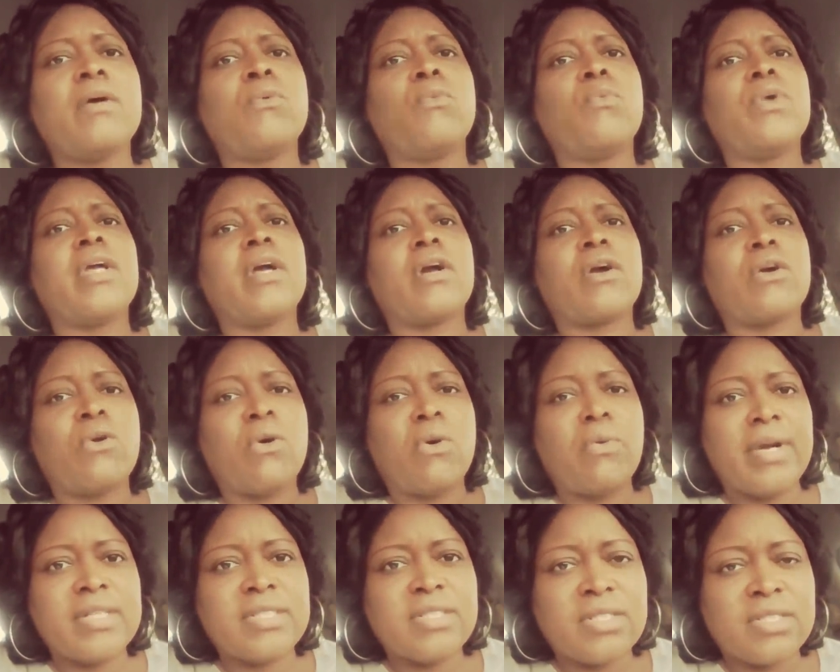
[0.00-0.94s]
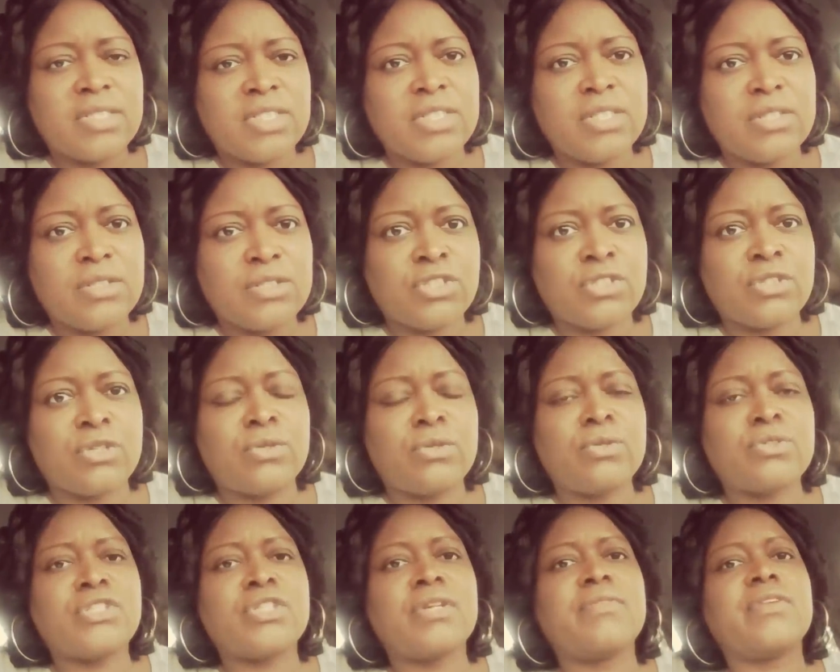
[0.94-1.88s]
We are going to see a
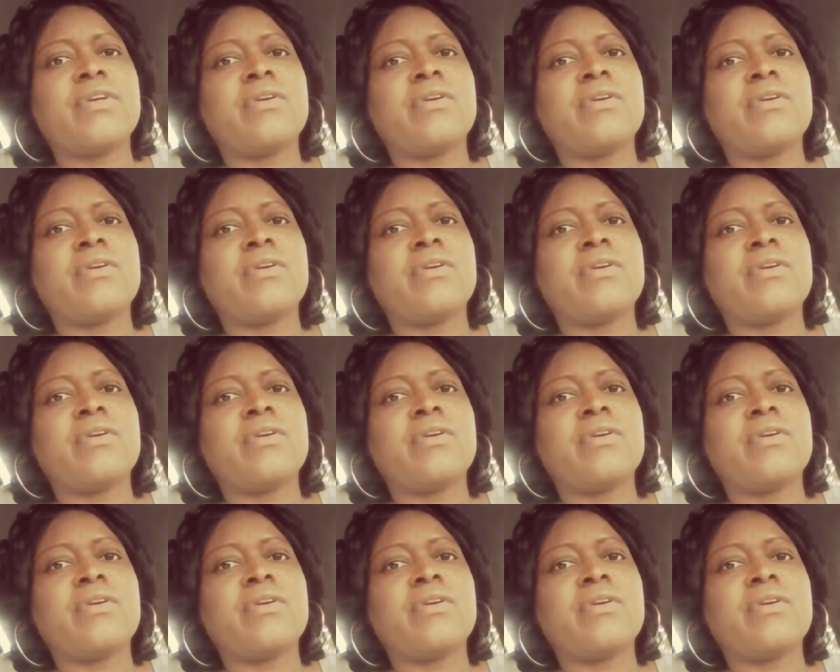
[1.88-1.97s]
surge.